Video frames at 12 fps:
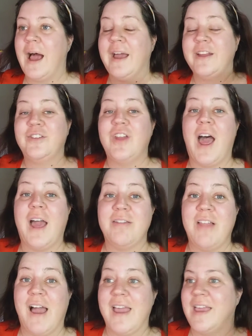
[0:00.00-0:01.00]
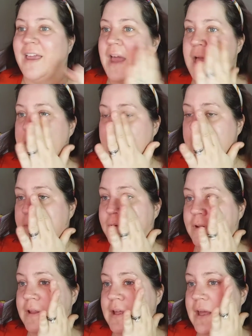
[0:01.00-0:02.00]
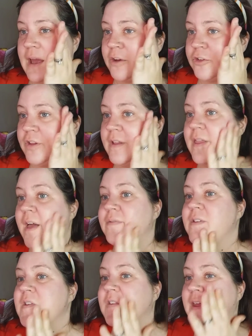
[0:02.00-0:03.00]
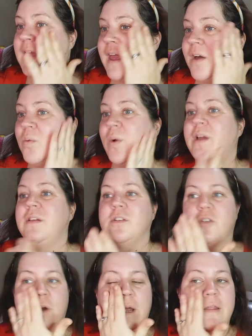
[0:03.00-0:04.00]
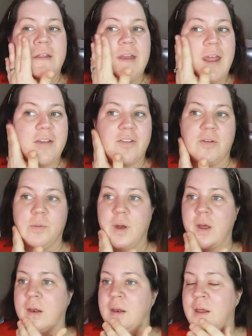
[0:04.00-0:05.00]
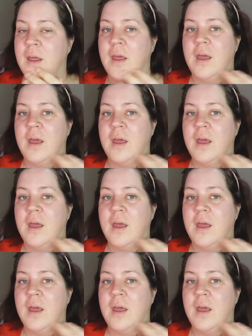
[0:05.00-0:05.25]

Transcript: I like it. I really actually love this. I can't wait to try the next one.